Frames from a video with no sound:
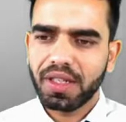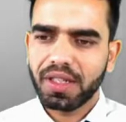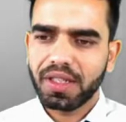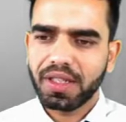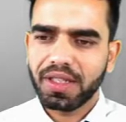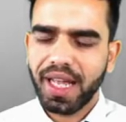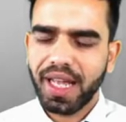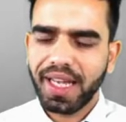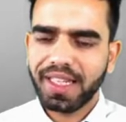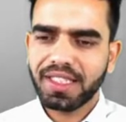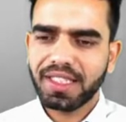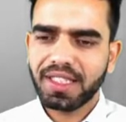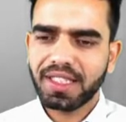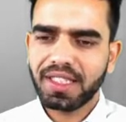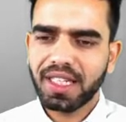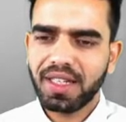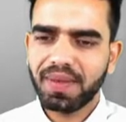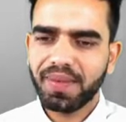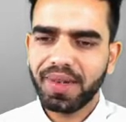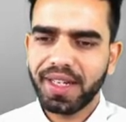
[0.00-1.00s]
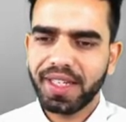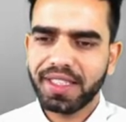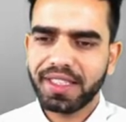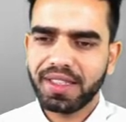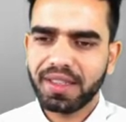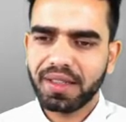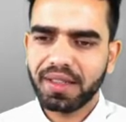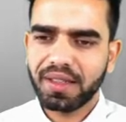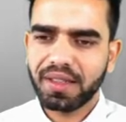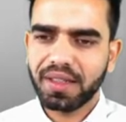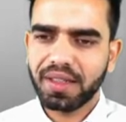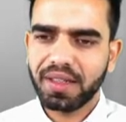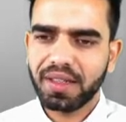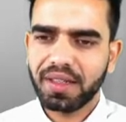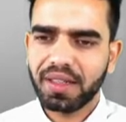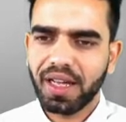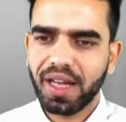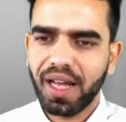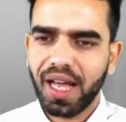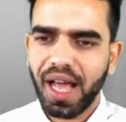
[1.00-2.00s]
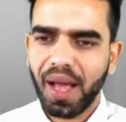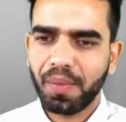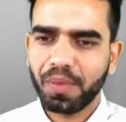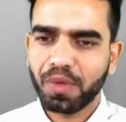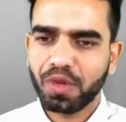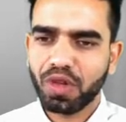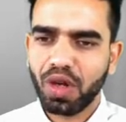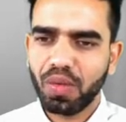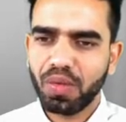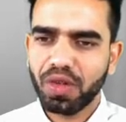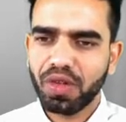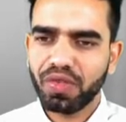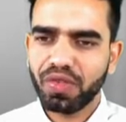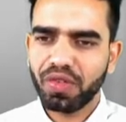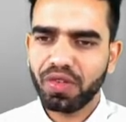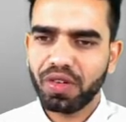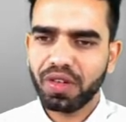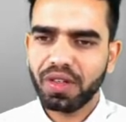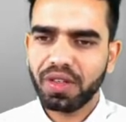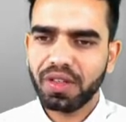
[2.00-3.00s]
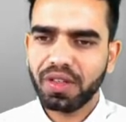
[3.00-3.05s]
next is elimination. The absorbed food